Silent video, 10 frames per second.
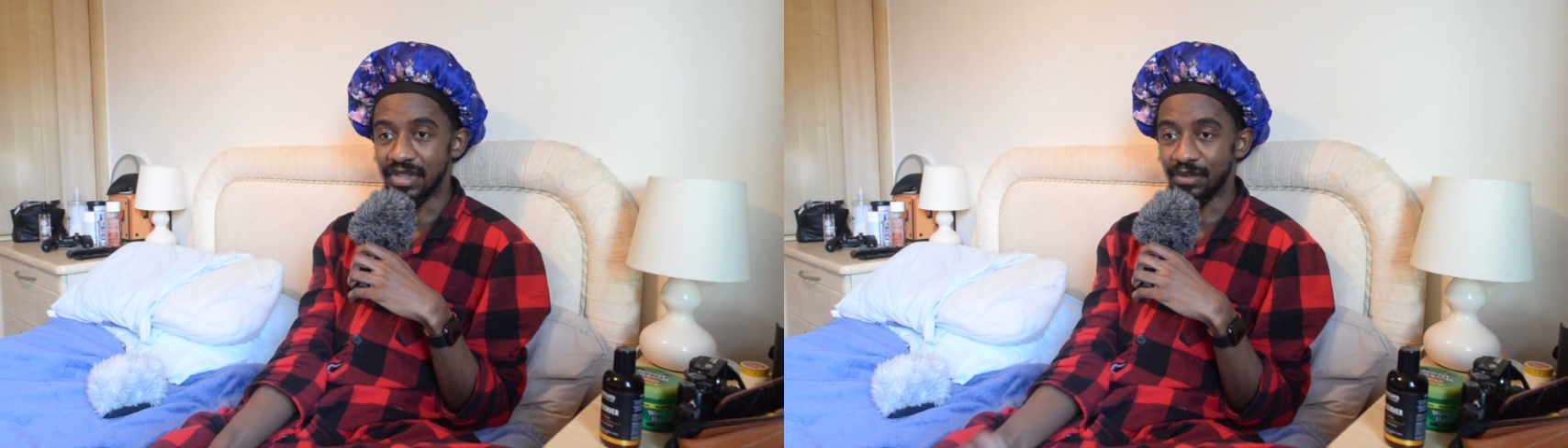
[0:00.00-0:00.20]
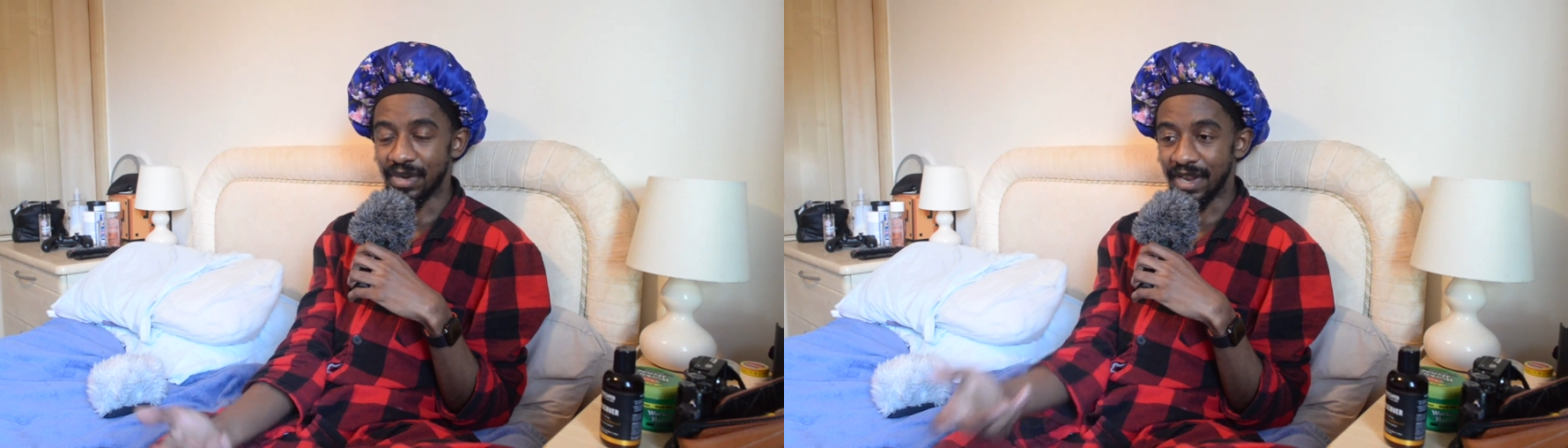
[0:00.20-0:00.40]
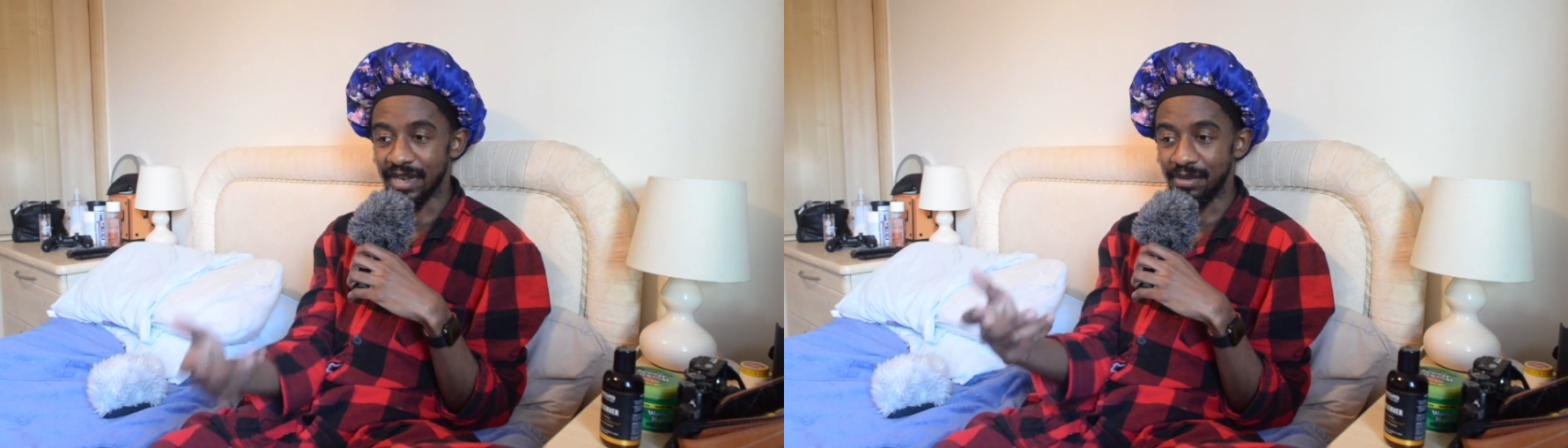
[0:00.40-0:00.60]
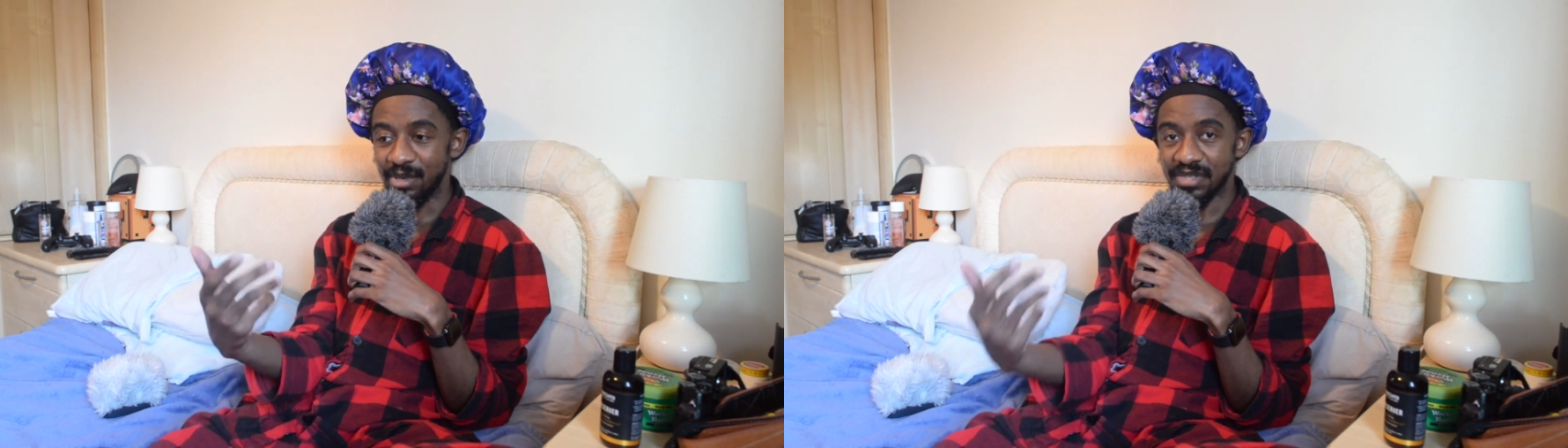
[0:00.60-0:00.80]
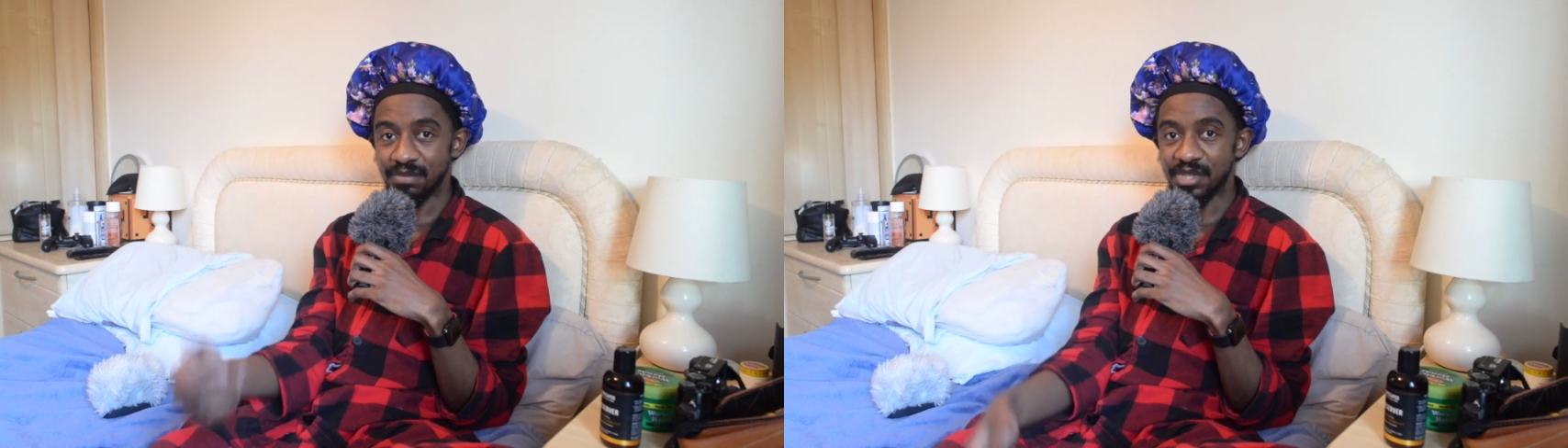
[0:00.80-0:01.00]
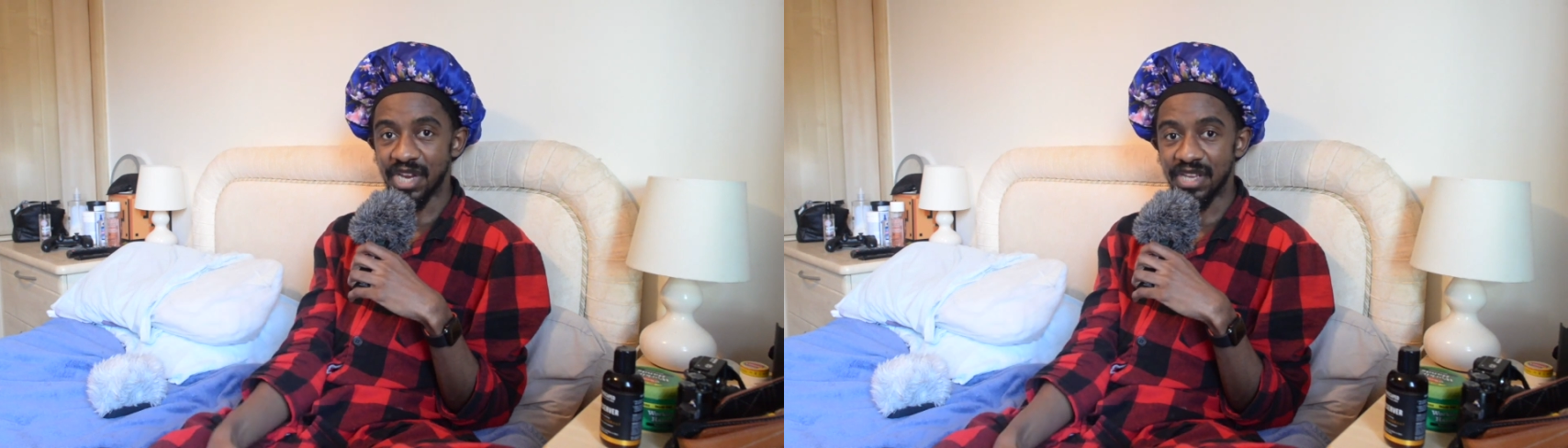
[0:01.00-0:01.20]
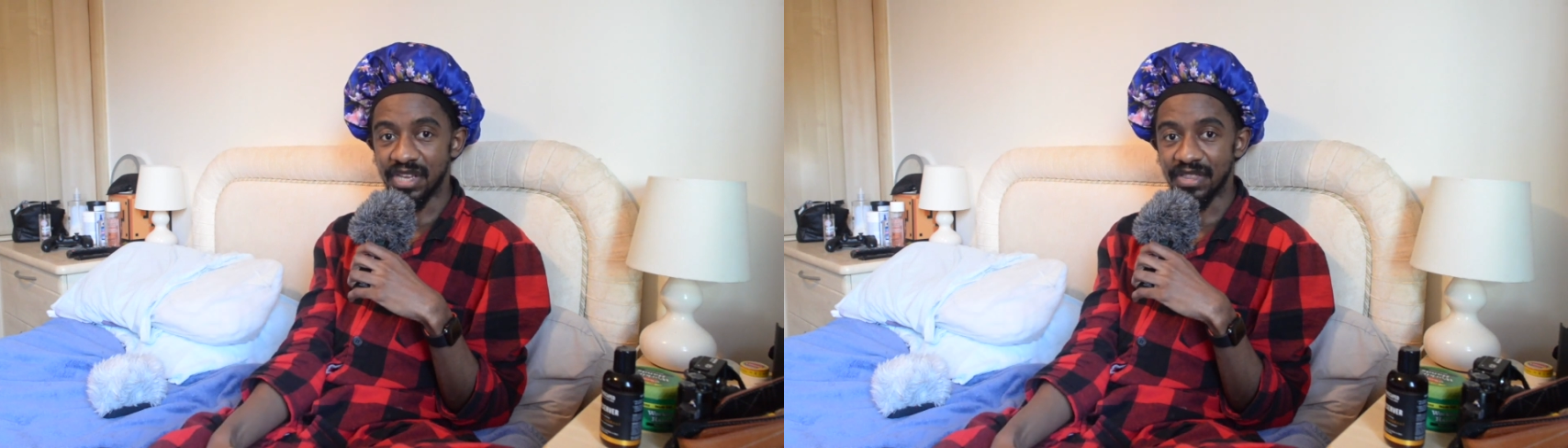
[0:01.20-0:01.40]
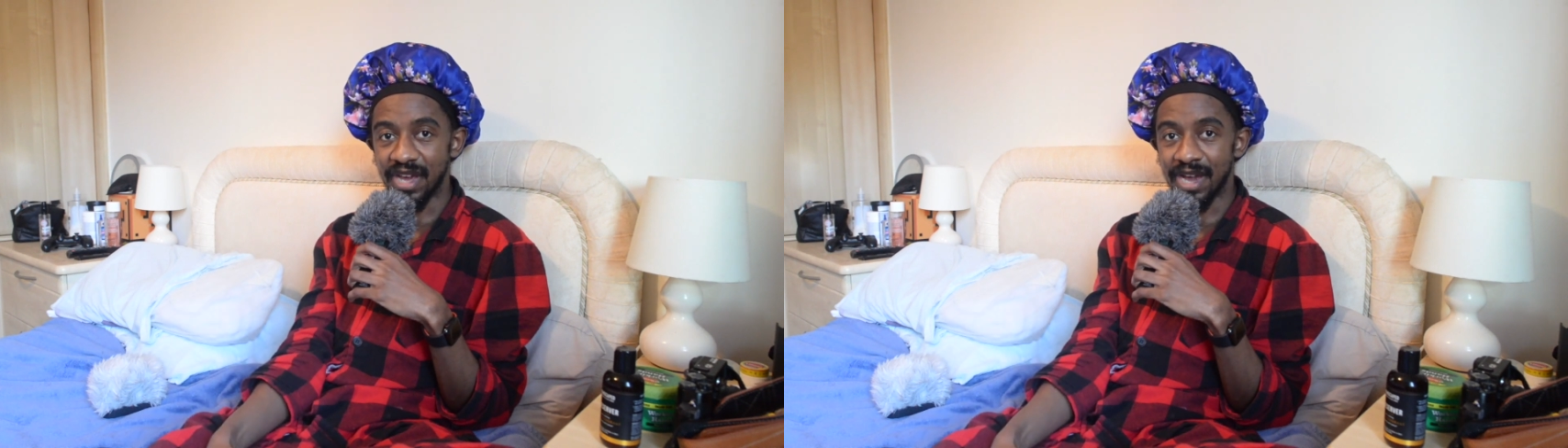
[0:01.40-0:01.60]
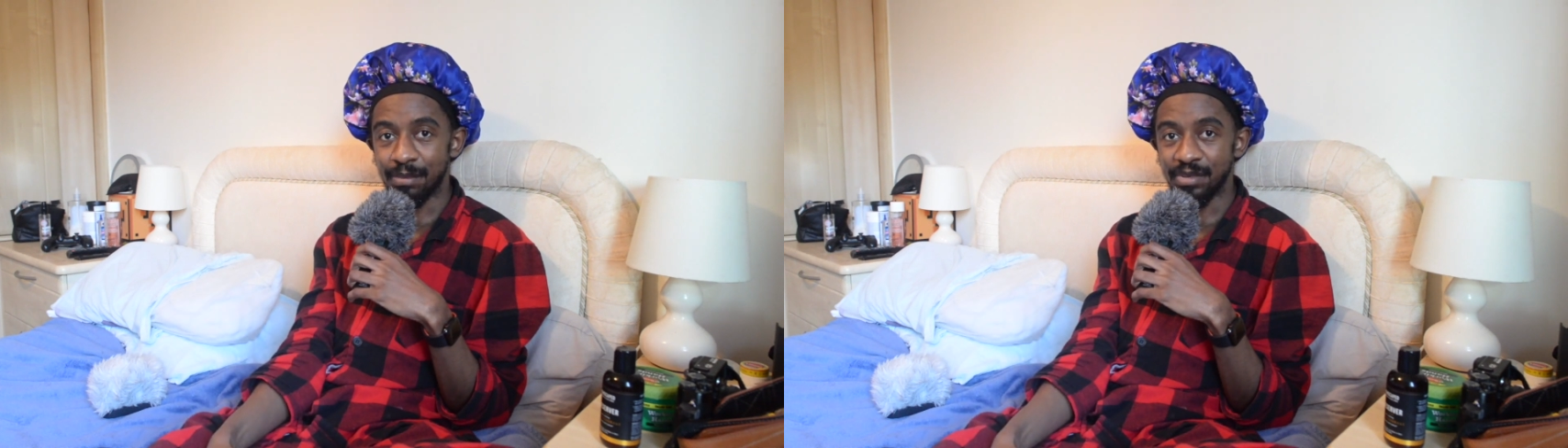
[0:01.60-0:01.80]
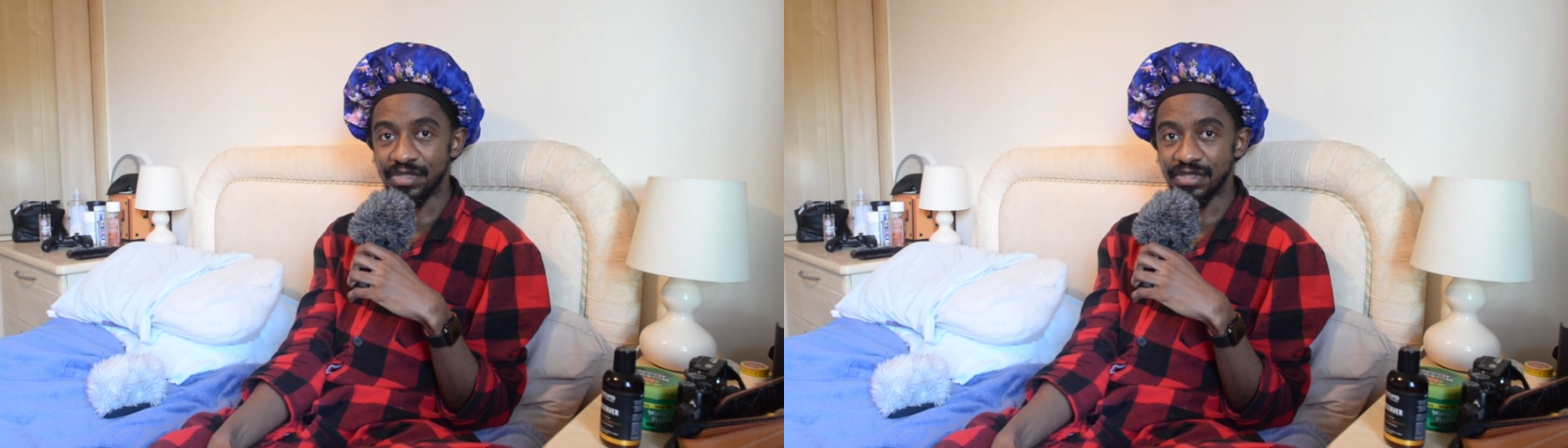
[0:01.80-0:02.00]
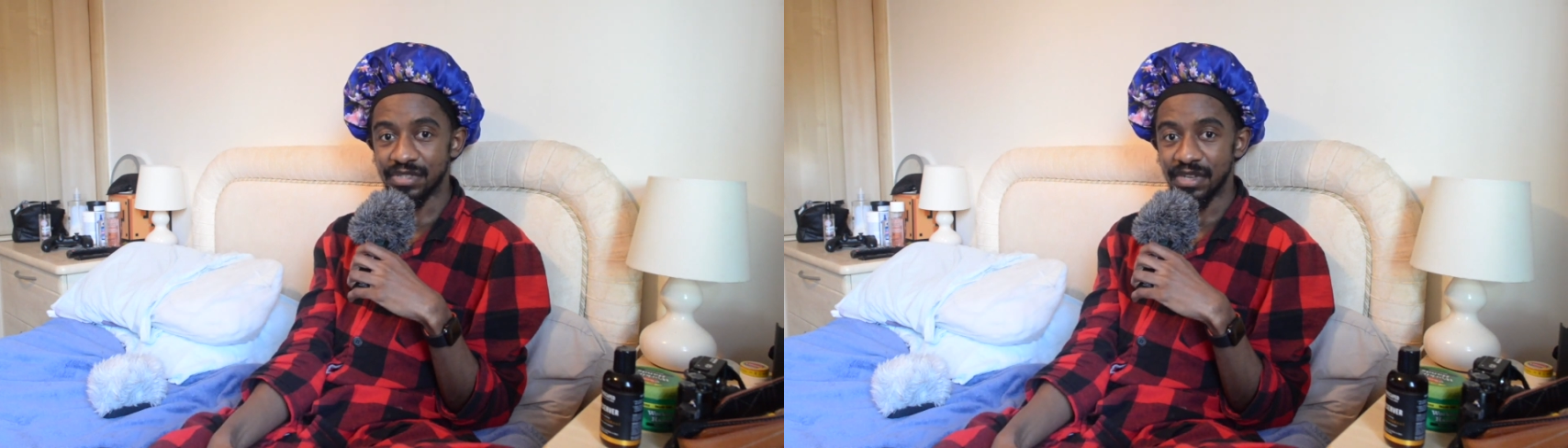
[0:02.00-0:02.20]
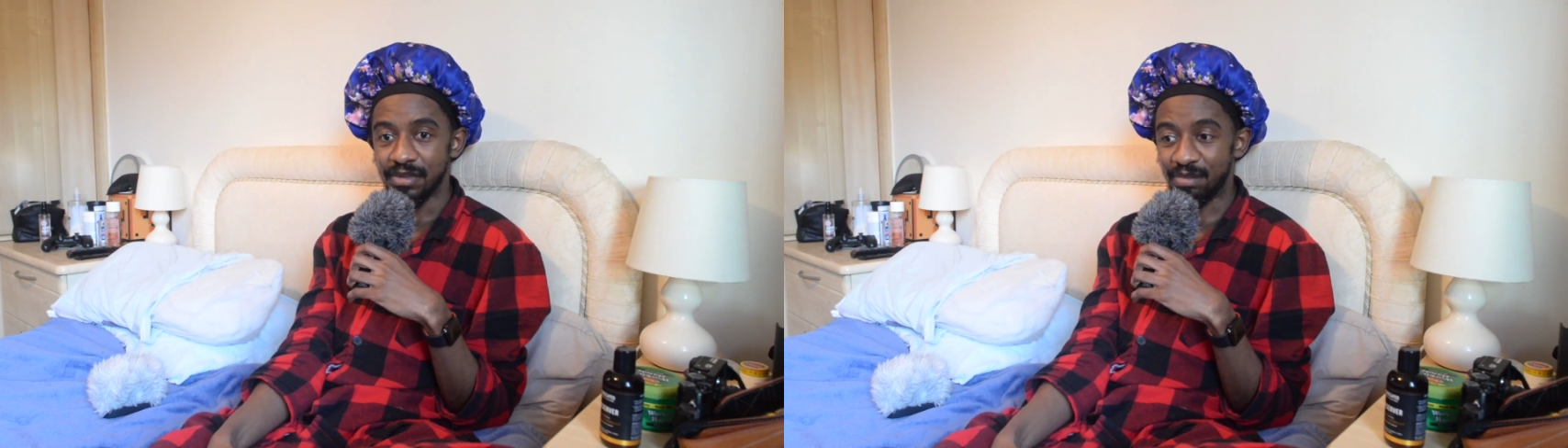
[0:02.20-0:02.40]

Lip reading: there would likely be some shaking that happens